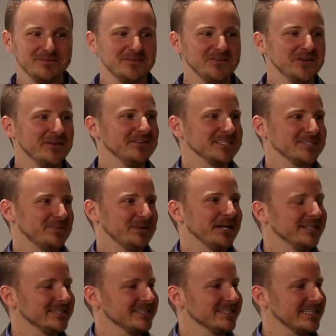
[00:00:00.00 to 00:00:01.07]
of you have
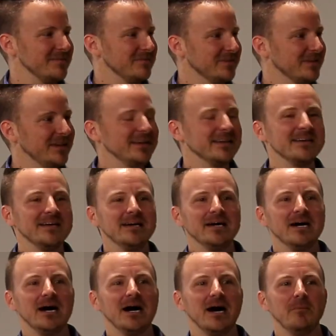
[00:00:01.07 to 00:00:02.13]
experienced the same thing.
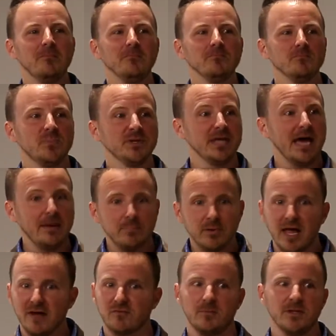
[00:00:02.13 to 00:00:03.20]
But that
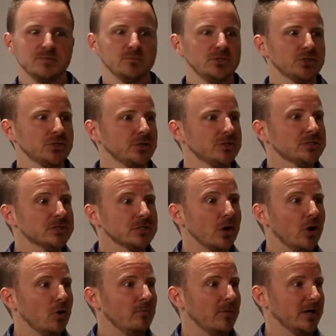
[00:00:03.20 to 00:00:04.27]
platform has matured
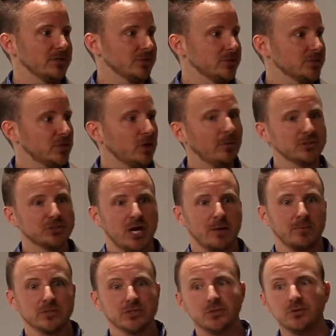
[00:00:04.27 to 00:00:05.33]
so much. There's so much
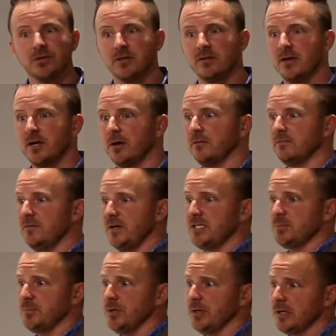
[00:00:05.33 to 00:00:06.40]
opportunity there on
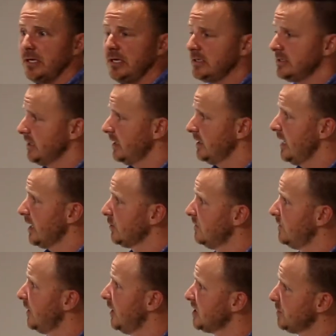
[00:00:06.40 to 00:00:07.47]
Facebook to connect with
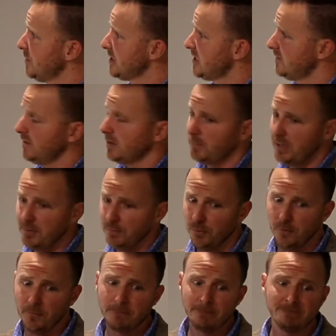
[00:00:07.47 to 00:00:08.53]
very specific
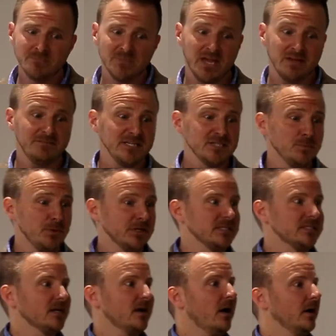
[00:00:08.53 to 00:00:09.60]
people. And Facebook
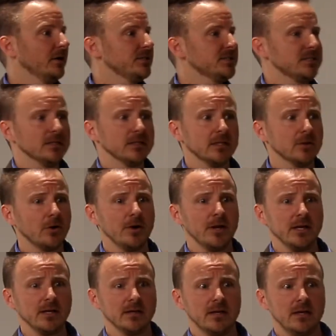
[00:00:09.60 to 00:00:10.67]
is constantly
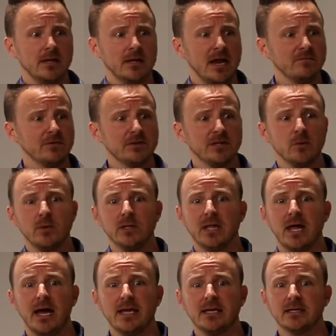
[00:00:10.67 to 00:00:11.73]
learning. Everything we
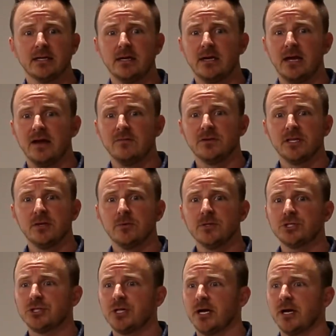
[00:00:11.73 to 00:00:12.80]
like, everything we
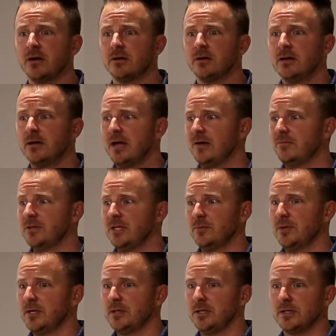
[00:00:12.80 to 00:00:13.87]
share, everything
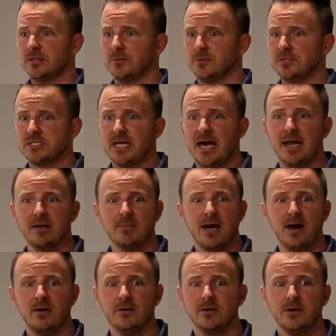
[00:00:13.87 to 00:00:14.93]
we click that we're sad
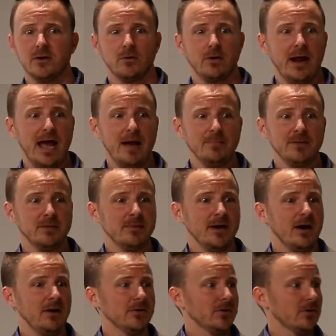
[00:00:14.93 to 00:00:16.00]
about, or happy
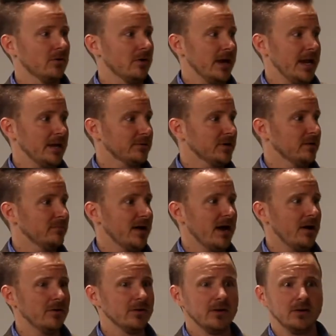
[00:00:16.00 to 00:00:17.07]
about, or angry
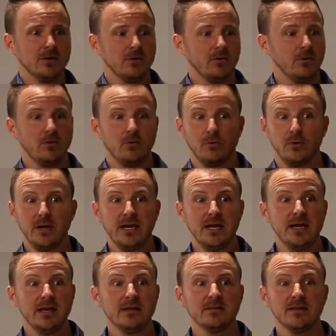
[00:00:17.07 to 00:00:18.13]
about, or
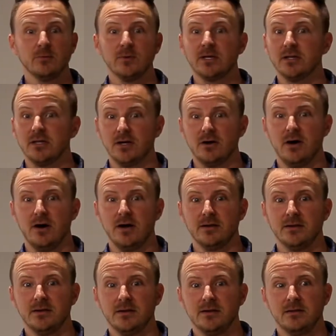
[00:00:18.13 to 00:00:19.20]
anything we click
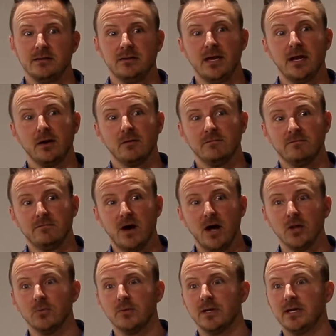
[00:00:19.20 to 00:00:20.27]
on, they are
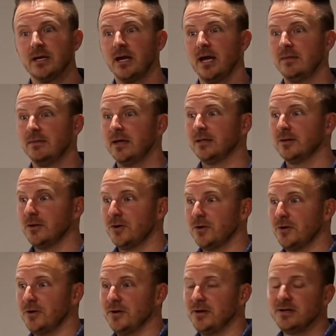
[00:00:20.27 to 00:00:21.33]
following and they
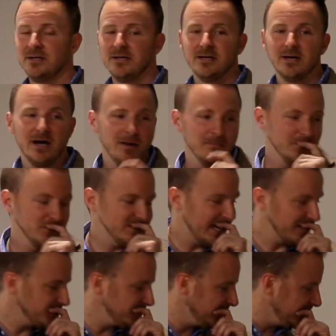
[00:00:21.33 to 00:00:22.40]
learn. There's
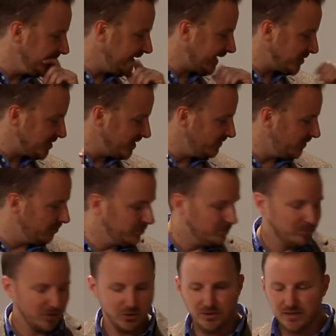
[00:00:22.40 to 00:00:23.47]
actually a link, I should have
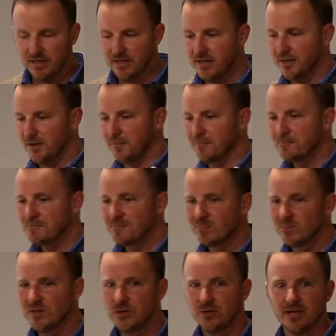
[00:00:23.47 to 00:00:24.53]
included in here,
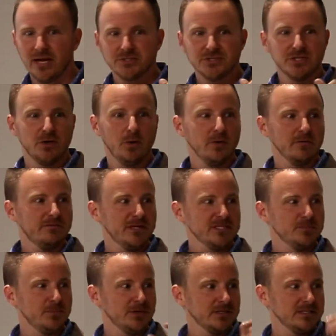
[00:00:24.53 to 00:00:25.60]
that you can actually go on
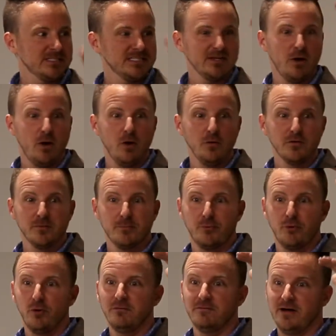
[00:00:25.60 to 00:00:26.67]
Facebook and see all of the
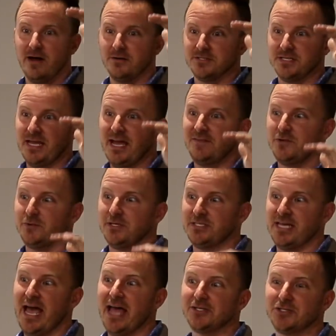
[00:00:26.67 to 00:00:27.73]
profiles they have you
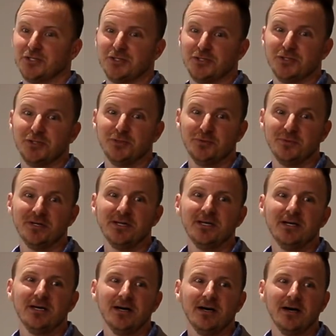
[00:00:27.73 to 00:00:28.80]
attached to.
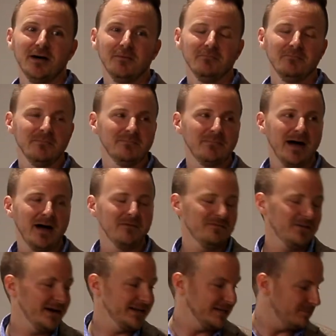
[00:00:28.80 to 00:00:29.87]
I'll
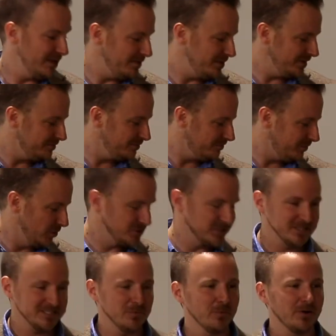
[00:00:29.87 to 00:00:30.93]
find it, maybe post
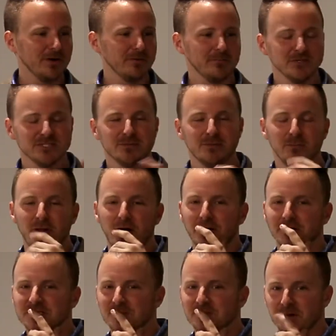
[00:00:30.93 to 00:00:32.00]
it somewhere, post it on my blog
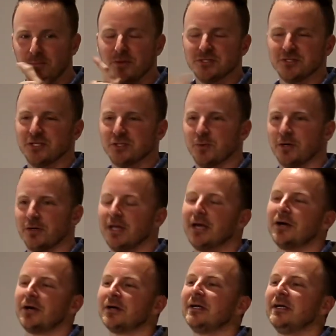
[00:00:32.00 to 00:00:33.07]
or something, or post it on Twitter
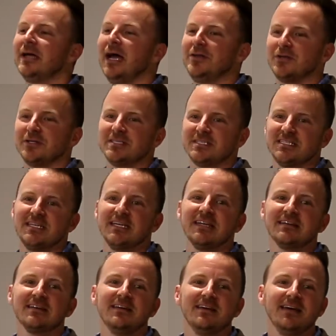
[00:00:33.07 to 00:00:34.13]
later, and you can see
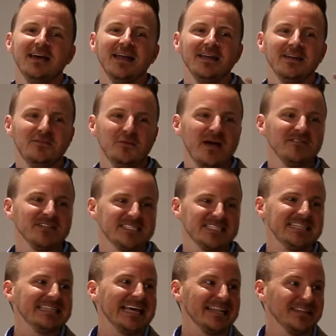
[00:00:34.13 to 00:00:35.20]
it. And if you haven't
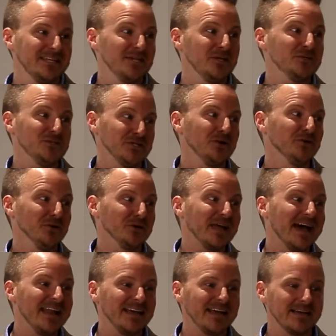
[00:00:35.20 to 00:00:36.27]
seen that link, you should go look
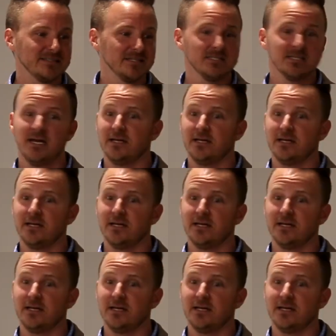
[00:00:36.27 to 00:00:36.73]
at it, because it's